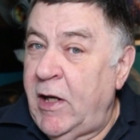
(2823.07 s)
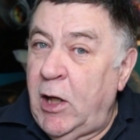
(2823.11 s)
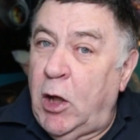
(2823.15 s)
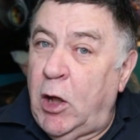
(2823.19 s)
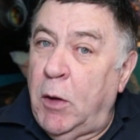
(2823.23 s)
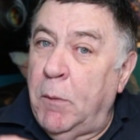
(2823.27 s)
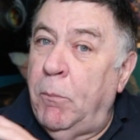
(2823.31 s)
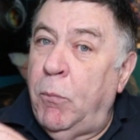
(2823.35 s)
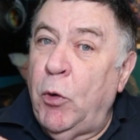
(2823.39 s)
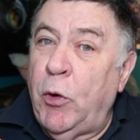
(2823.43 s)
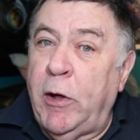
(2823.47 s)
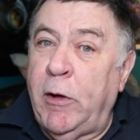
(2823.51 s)
You
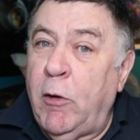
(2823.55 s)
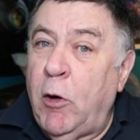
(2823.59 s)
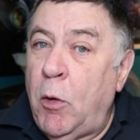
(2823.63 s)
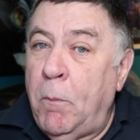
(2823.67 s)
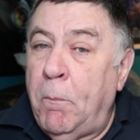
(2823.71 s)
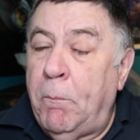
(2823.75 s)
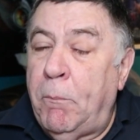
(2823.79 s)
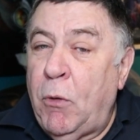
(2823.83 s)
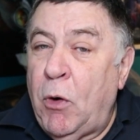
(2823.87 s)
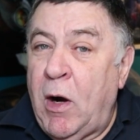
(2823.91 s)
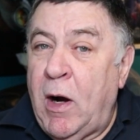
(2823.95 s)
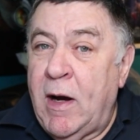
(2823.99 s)
can put your
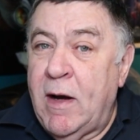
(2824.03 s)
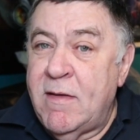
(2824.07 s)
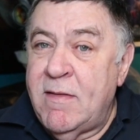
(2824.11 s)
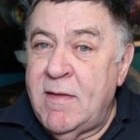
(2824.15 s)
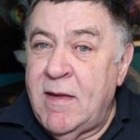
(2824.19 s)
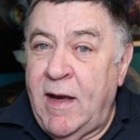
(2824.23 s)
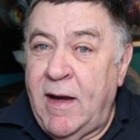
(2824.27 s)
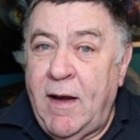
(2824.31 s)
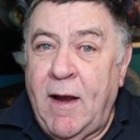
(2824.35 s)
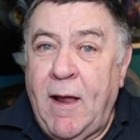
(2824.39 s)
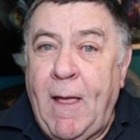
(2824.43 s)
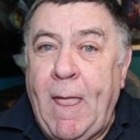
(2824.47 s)
own price
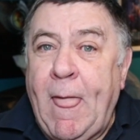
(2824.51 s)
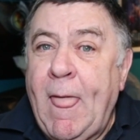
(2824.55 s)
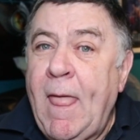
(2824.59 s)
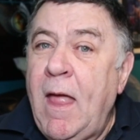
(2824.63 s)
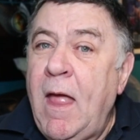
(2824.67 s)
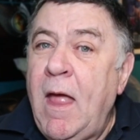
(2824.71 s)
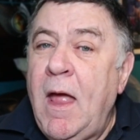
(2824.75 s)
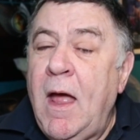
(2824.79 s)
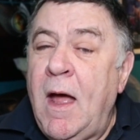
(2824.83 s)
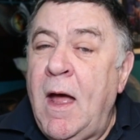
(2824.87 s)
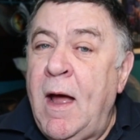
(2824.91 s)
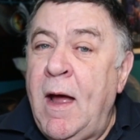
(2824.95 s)
in,
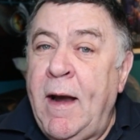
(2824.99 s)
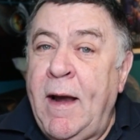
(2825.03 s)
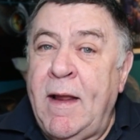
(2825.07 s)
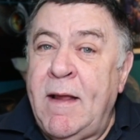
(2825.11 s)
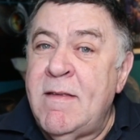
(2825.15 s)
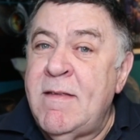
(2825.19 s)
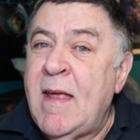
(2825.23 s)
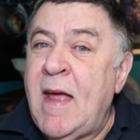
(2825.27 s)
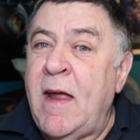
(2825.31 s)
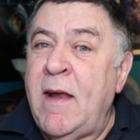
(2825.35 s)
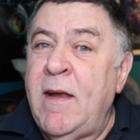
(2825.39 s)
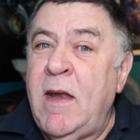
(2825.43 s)
and
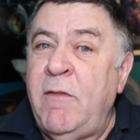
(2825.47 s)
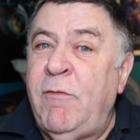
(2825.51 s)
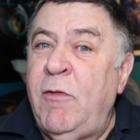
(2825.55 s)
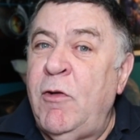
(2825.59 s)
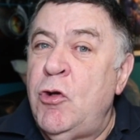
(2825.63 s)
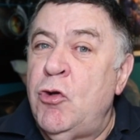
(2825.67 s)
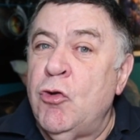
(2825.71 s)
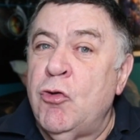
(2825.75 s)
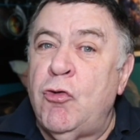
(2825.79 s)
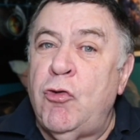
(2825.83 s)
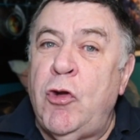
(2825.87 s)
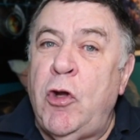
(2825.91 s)
it's handy for
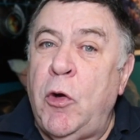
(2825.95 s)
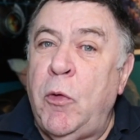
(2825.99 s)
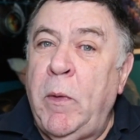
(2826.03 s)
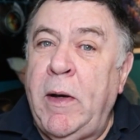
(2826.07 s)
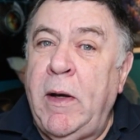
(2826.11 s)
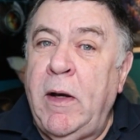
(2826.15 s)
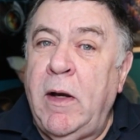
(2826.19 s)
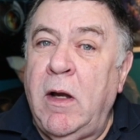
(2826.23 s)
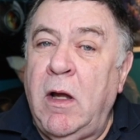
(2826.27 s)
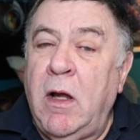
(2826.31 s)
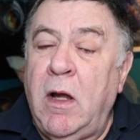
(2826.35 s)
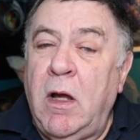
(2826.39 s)
just
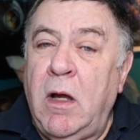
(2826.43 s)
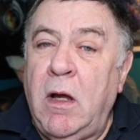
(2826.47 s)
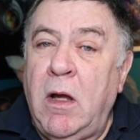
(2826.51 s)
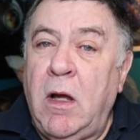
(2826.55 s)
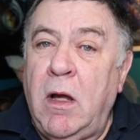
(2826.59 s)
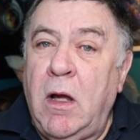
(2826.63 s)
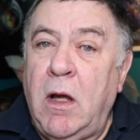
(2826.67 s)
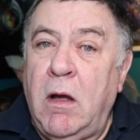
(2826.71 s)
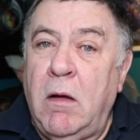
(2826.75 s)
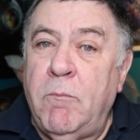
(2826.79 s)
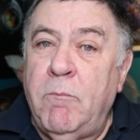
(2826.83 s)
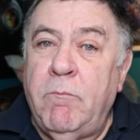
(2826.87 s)
doing
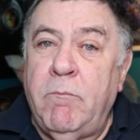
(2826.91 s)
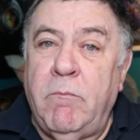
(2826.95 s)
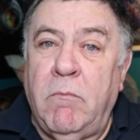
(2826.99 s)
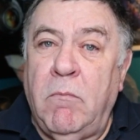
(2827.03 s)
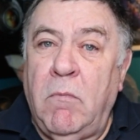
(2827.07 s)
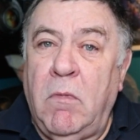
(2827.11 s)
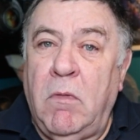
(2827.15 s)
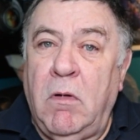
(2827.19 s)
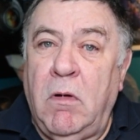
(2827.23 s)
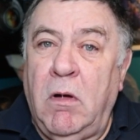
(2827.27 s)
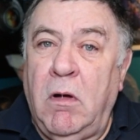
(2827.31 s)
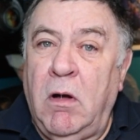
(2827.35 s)
a
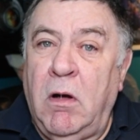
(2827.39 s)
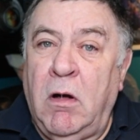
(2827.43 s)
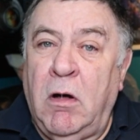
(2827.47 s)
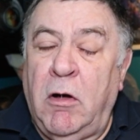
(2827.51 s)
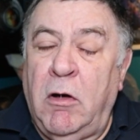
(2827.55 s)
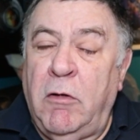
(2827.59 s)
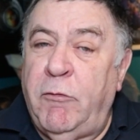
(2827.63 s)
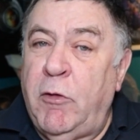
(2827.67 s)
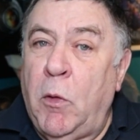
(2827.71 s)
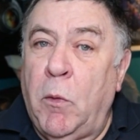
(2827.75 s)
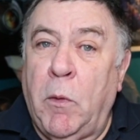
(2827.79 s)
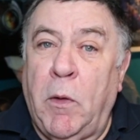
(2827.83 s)

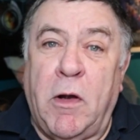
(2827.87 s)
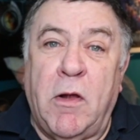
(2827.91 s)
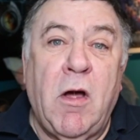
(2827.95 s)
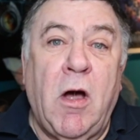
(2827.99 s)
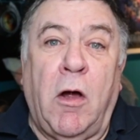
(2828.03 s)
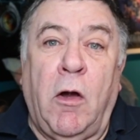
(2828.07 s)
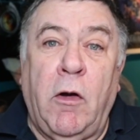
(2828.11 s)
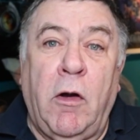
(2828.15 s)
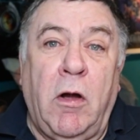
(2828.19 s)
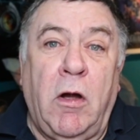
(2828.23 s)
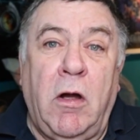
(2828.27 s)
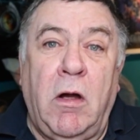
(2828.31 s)
review
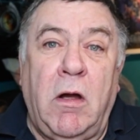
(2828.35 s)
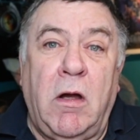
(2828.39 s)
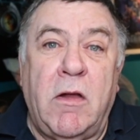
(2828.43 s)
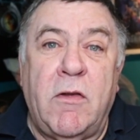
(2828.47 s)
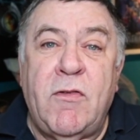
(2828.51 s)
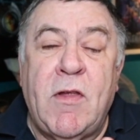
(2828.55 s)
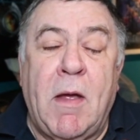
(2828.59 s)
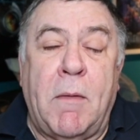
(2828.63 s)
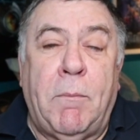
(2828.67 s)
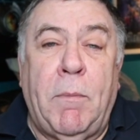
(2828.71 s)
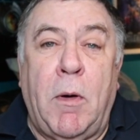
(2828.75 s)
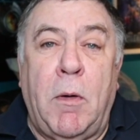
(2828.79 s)
on a
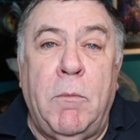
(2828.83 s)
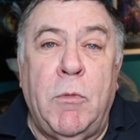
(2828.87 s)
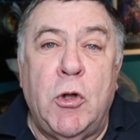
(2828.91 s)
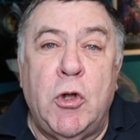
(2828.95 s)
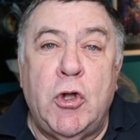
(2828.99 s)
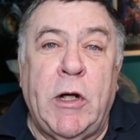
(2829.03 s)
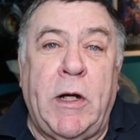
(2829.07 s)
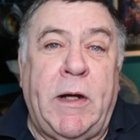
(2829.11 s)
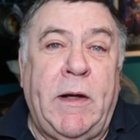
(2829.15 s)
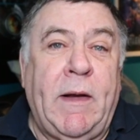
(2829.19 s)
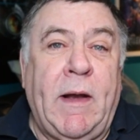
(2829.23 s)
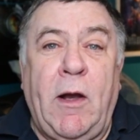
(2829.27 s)
separate
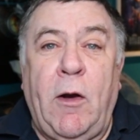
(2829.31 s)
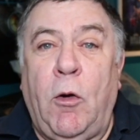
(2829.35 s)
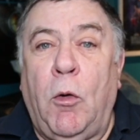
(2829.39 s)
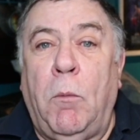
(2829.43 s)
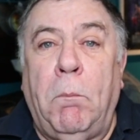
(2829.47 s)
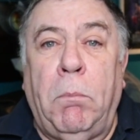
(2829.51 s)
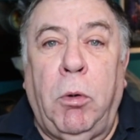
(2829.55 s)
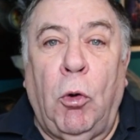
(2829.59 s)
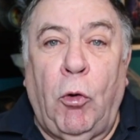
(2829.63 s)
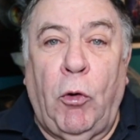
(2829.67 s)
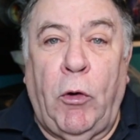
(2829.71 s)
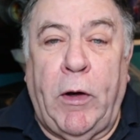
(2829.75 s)
machine, then
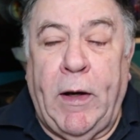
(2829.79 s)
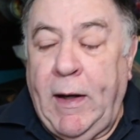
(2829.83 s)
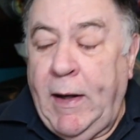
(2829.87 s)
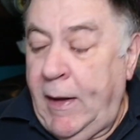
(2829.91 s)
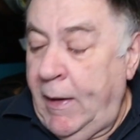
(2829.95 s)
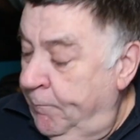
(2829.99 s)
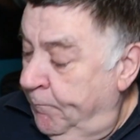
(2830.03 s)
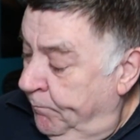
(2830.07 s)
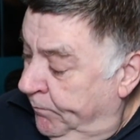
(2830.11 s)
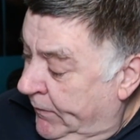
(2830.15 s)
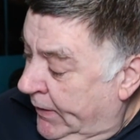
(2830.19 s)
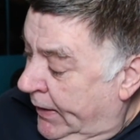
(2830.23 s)
unplugging
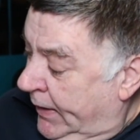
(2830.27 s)
it.